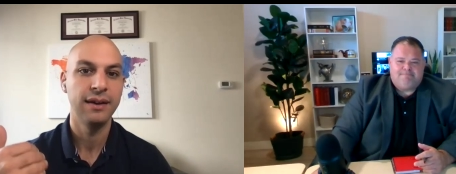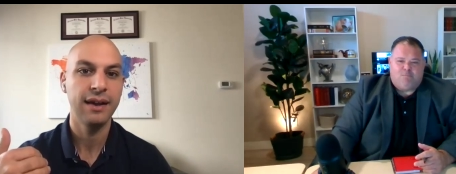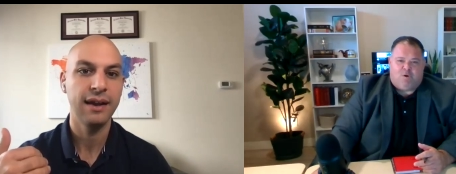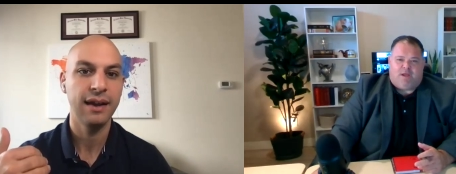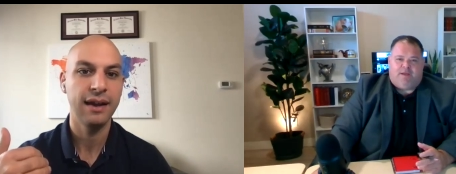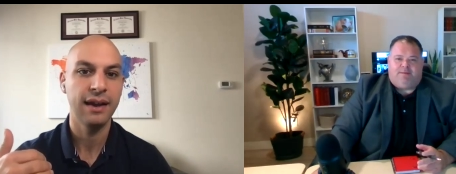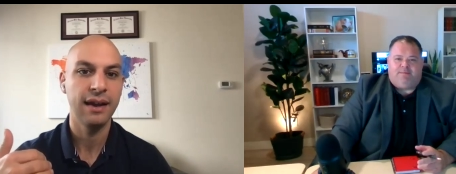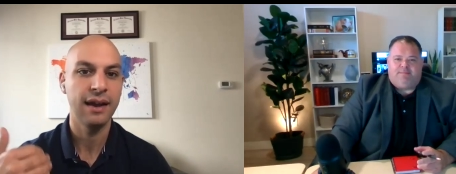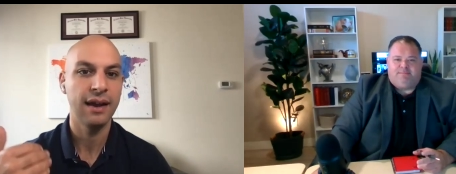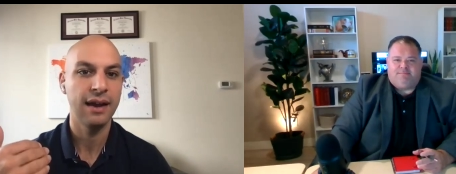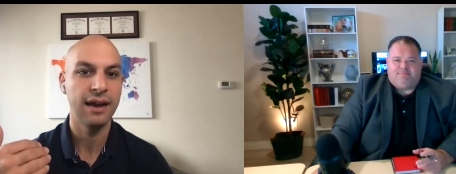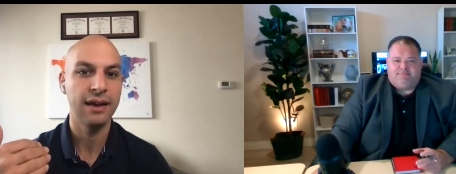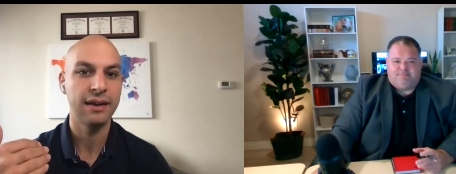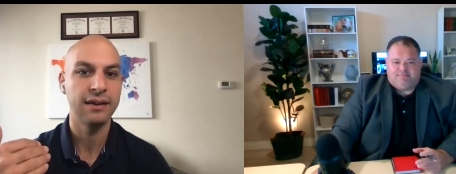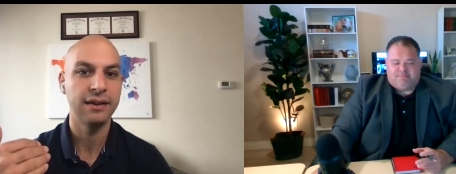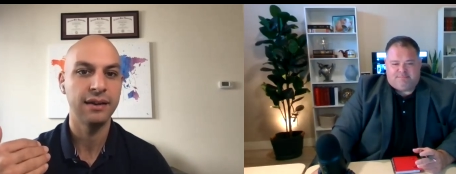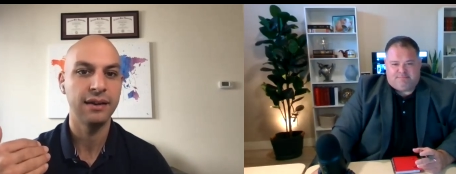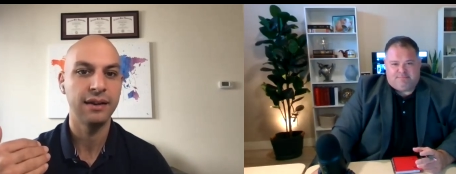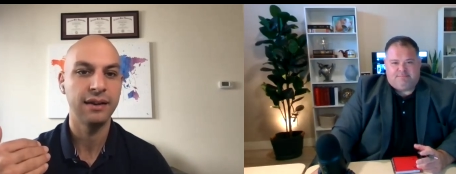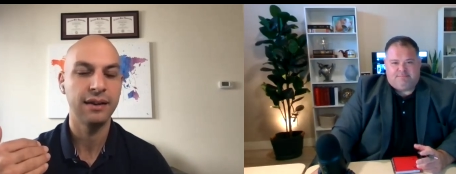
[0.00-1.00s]
Speaker 1: Right.
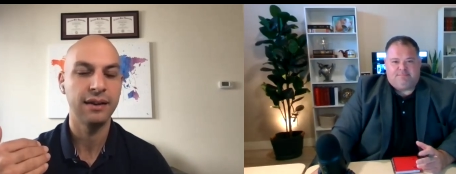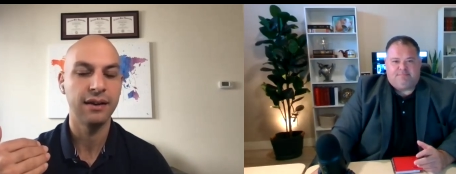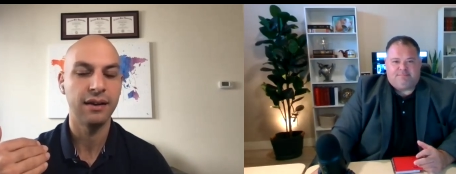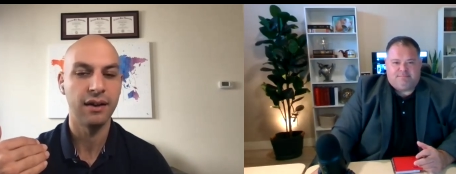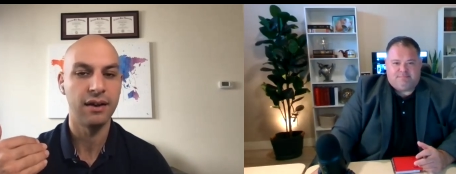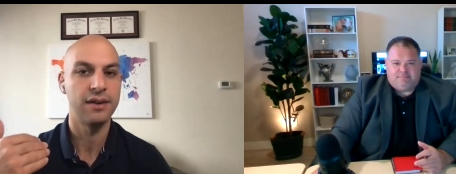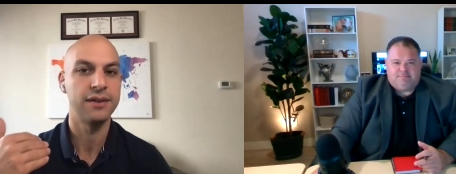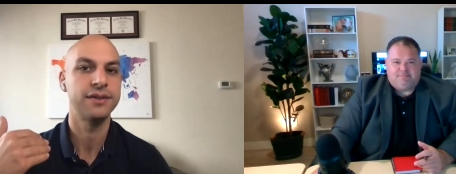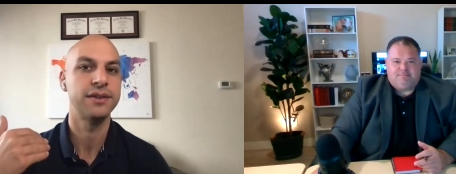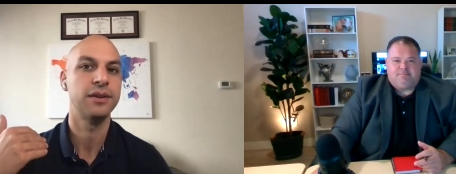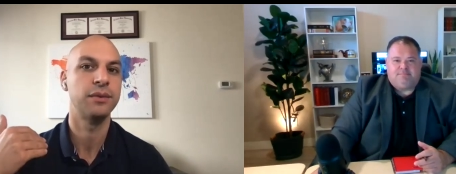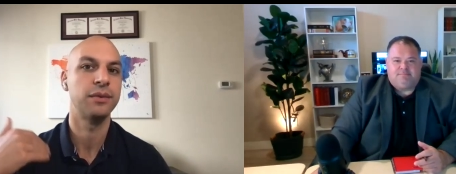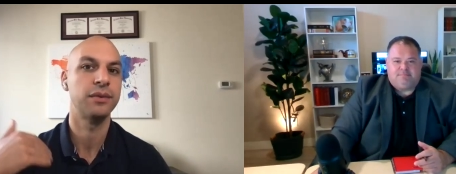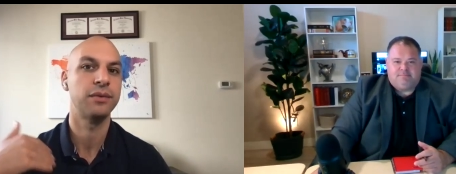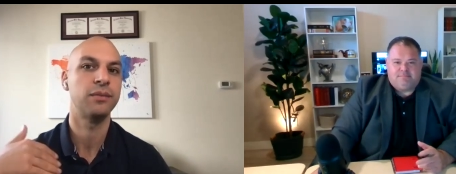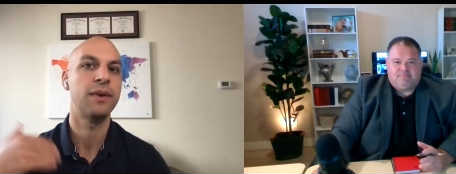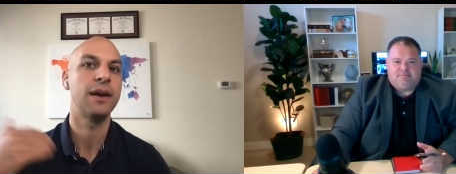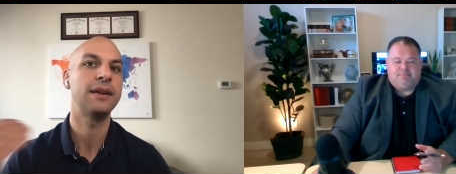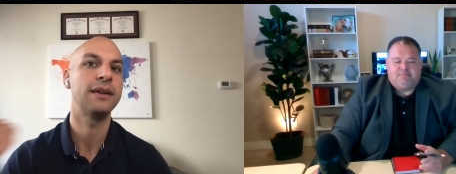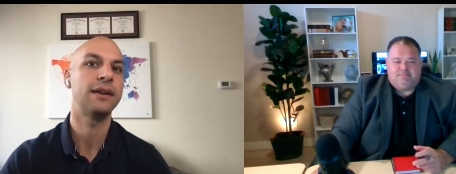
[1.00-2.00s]
And also
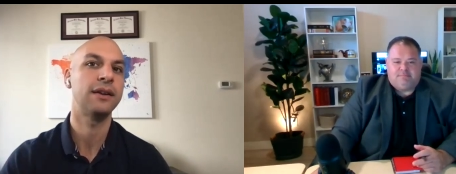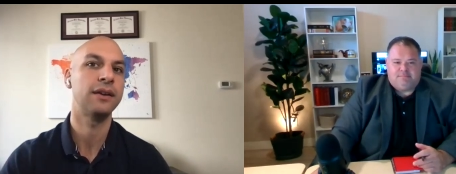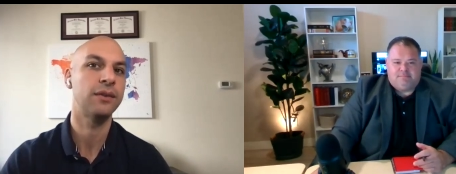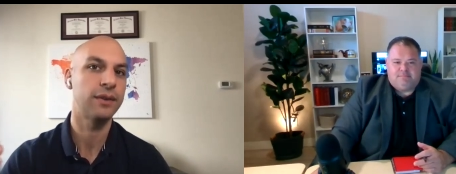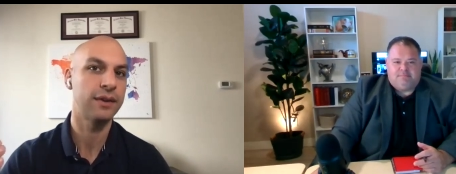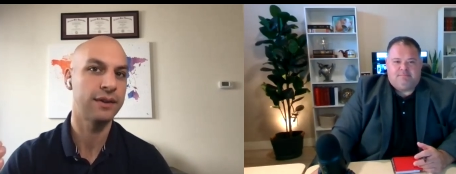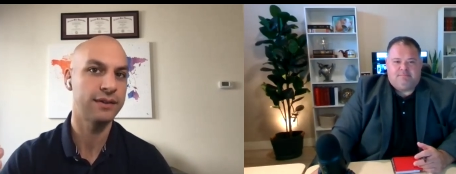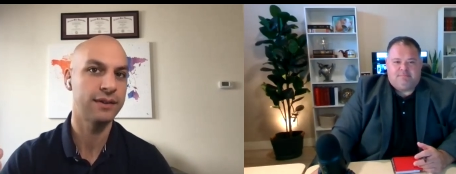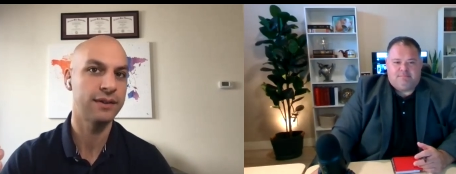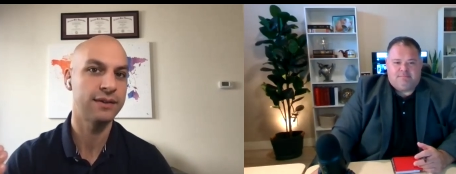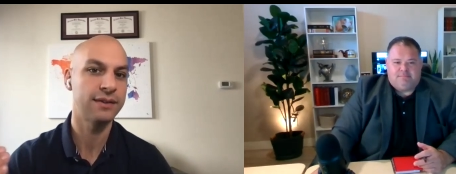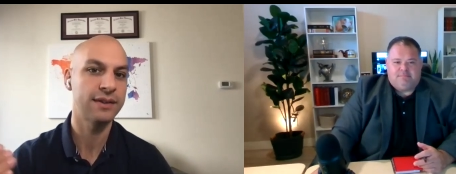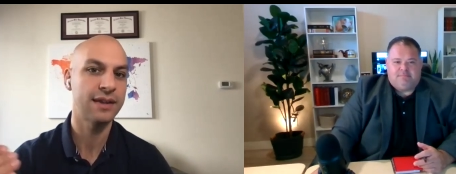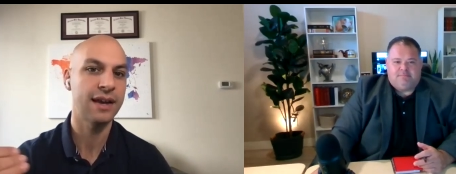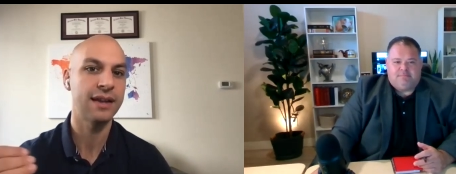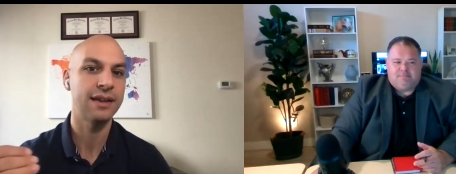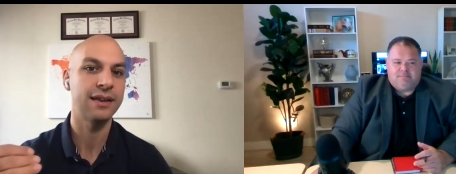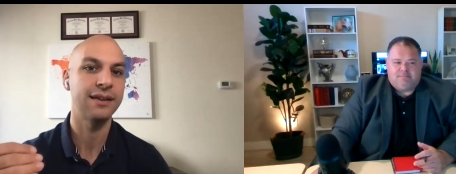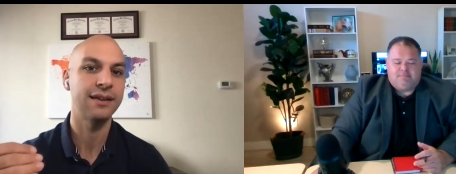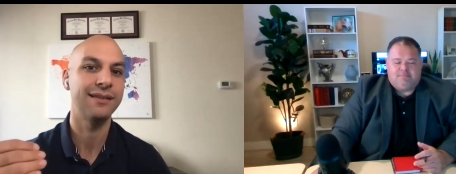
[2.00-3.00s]
with rent increases,
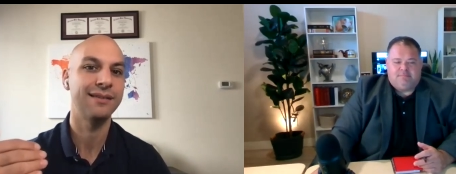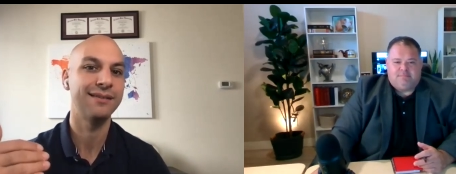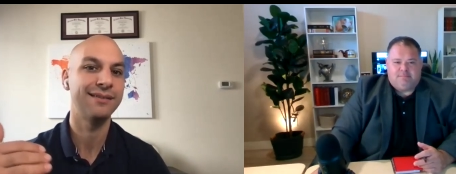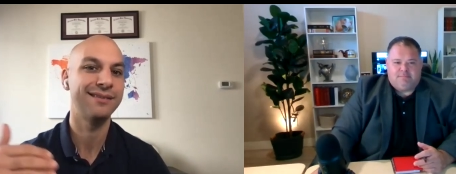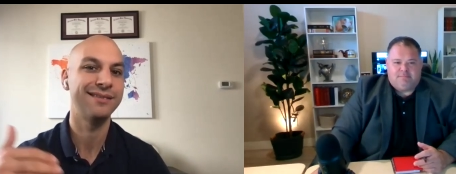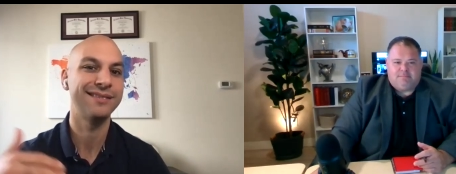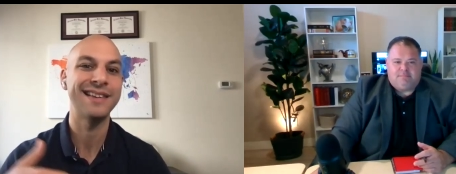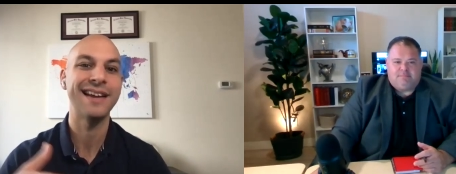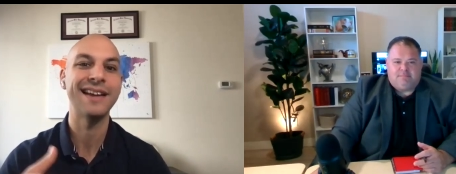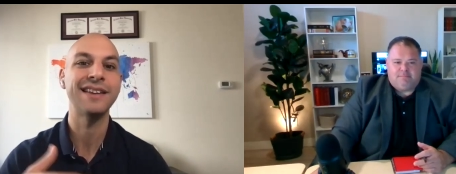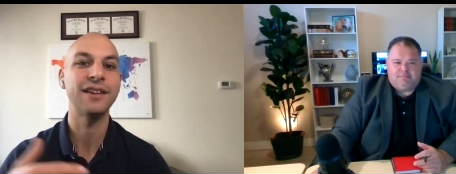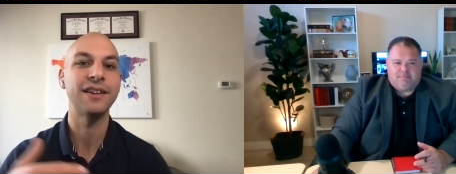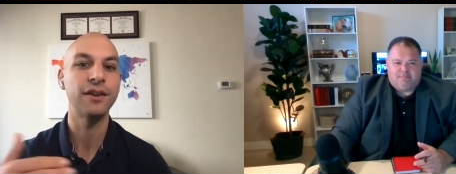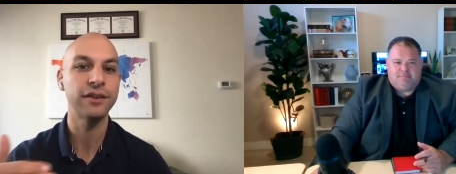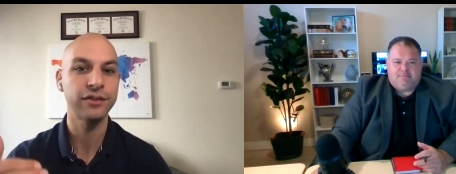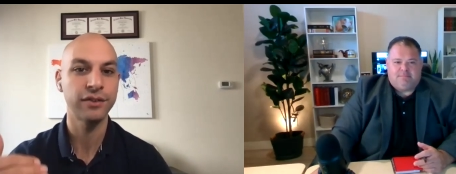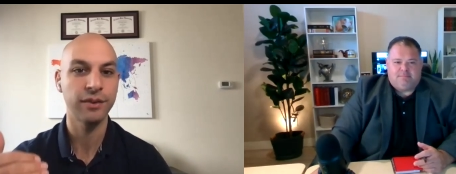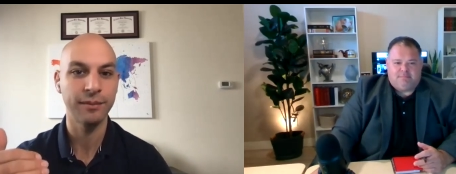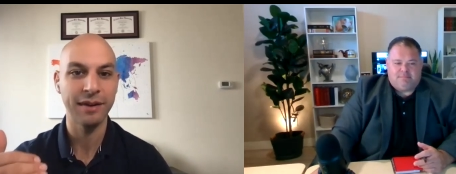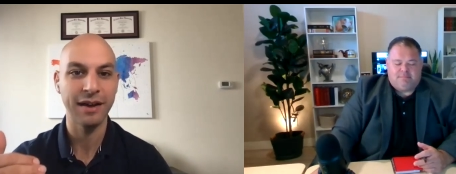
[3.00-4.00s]
that 10
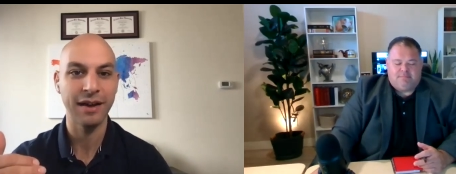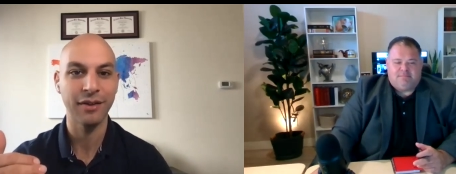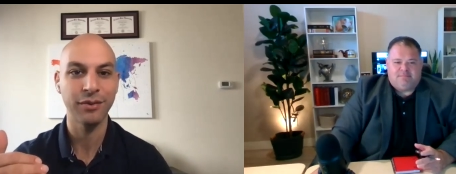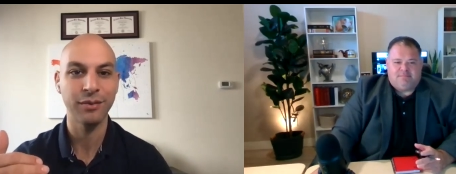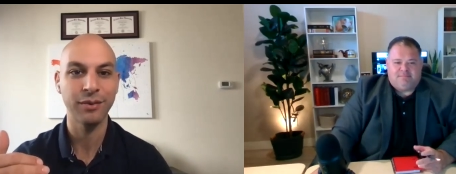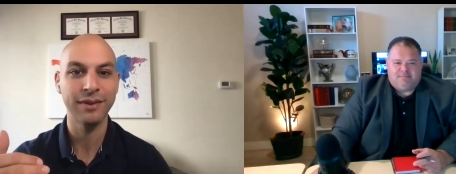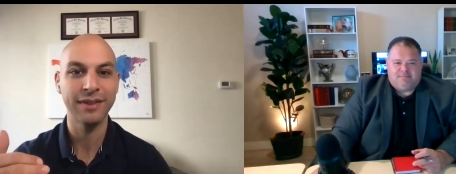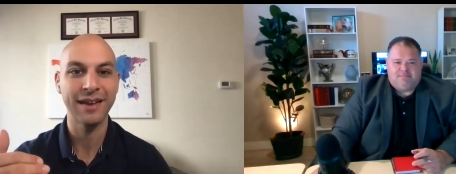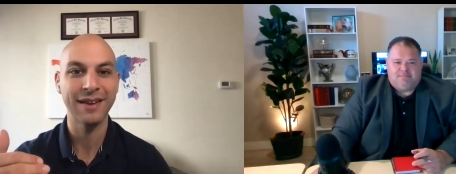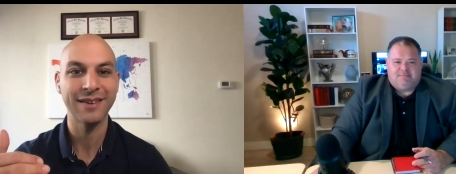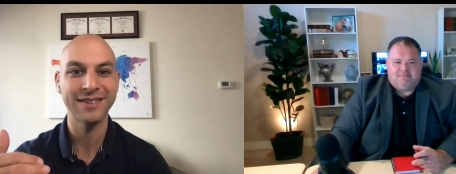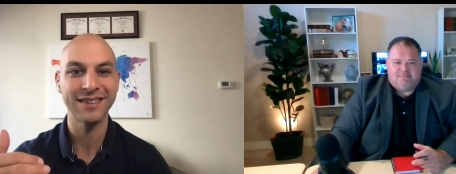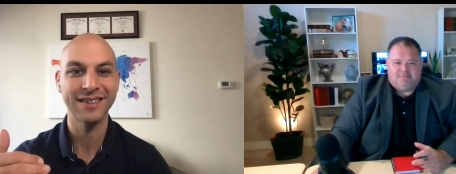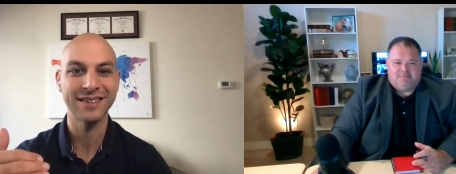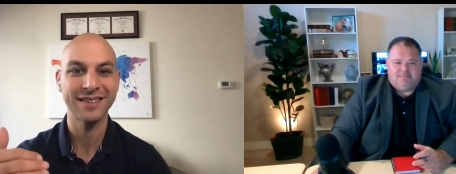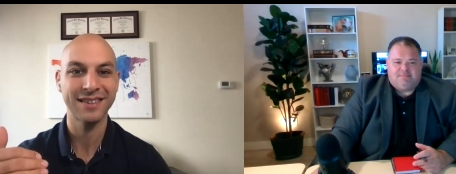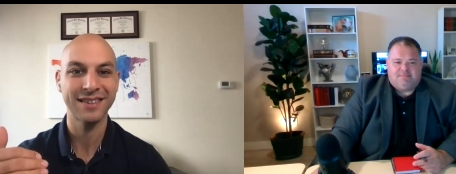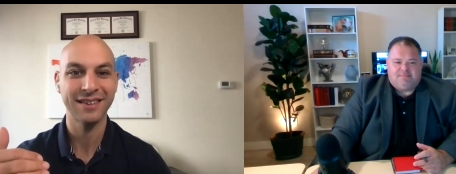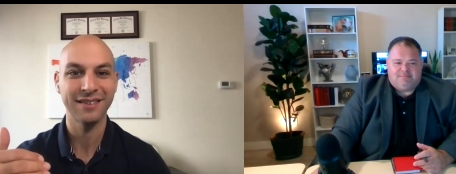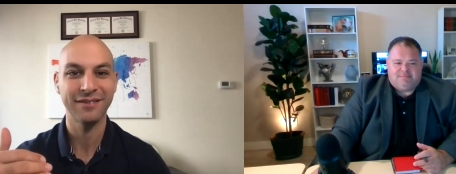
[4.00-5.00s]
years from now,
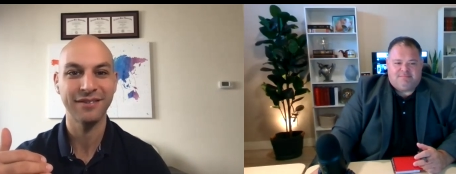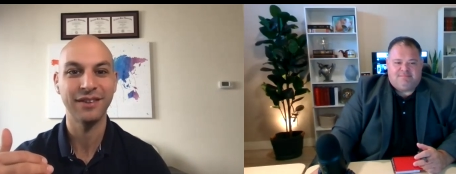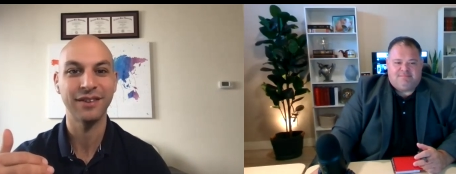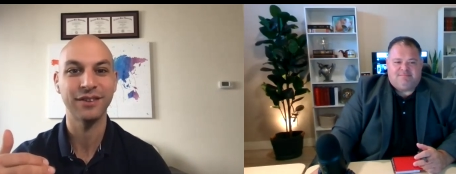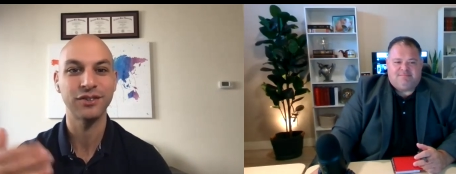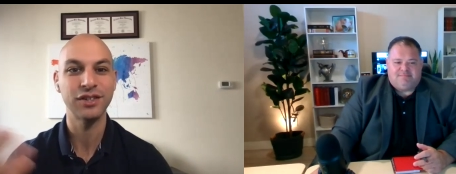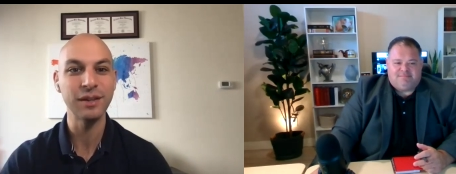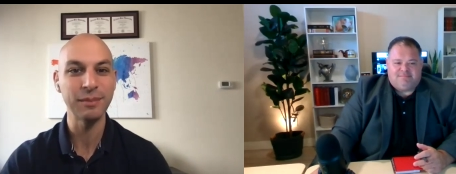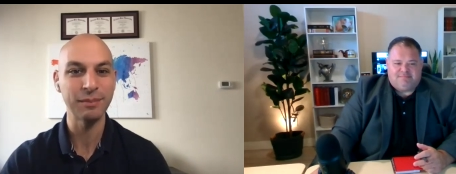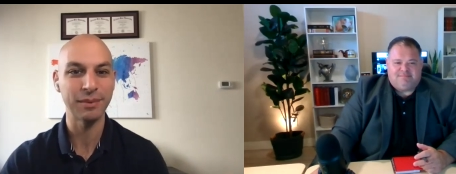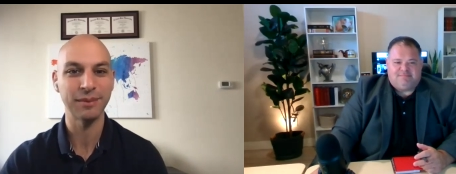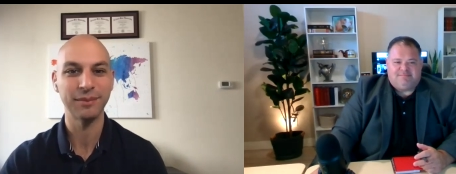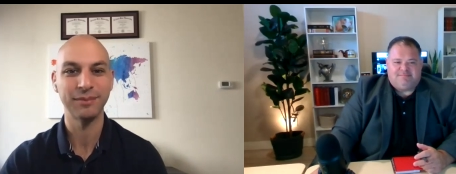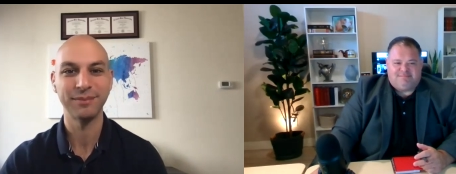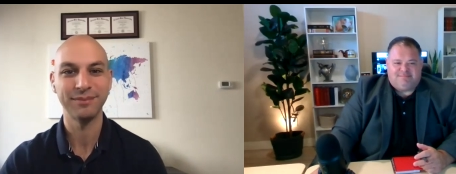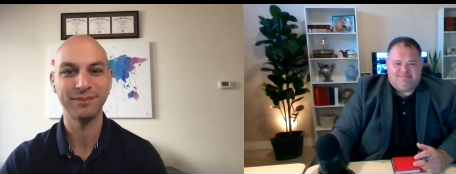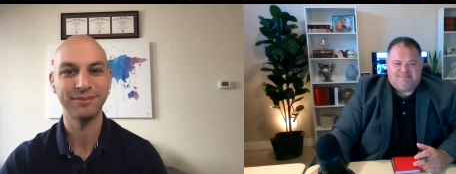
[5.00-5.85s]
$3,000 is going to feel cheap.